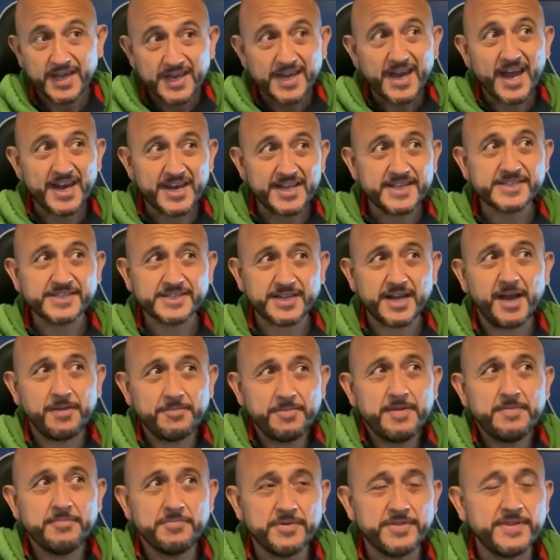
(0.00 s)
and it's come
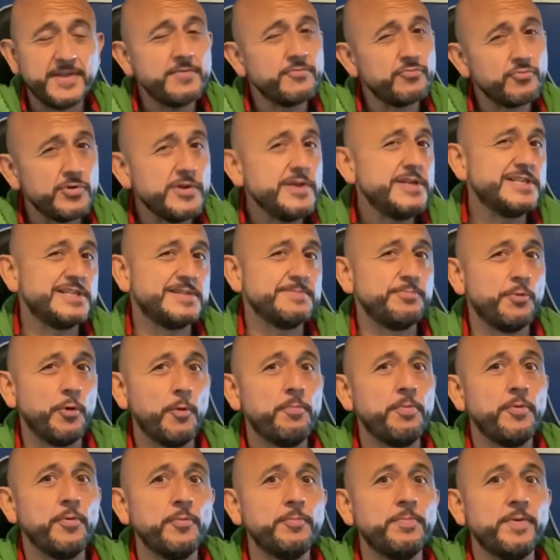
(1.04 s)
in within reasonable
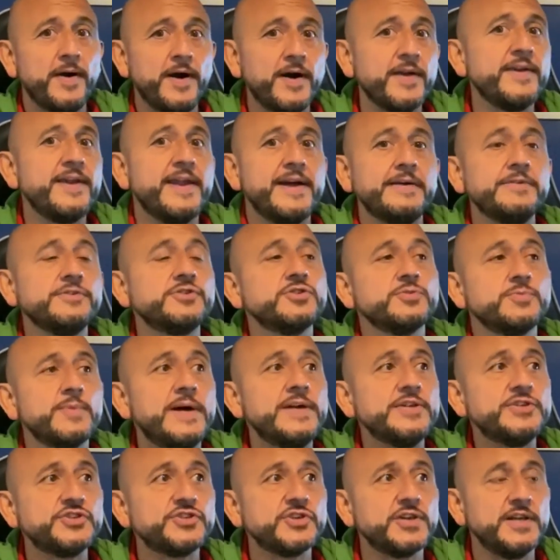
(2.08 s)
ballpark now to
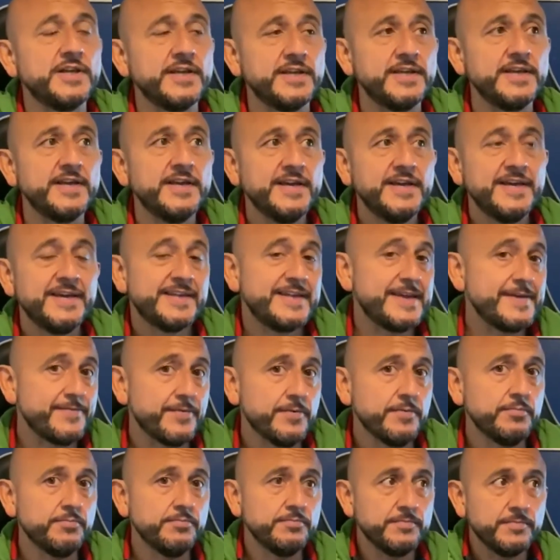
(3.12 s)
actually,
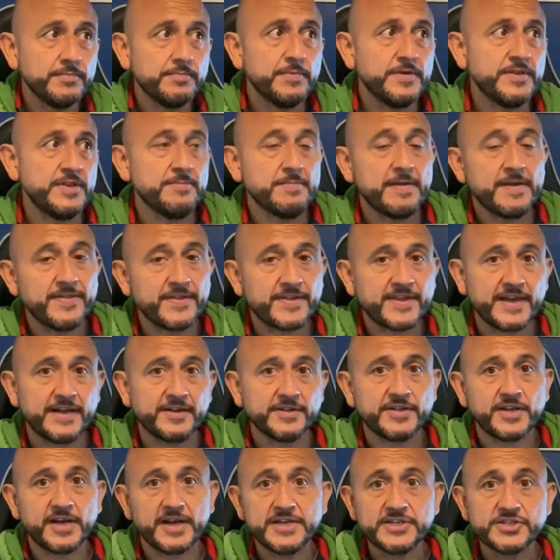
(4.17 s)
given when you make the
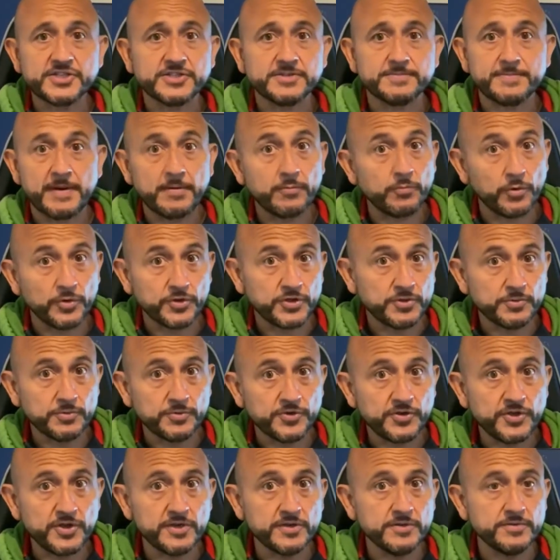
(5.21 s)
calculations about what you would
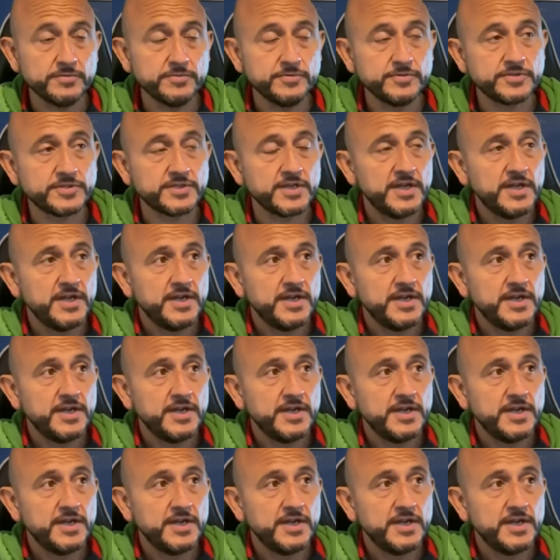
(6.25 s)
use,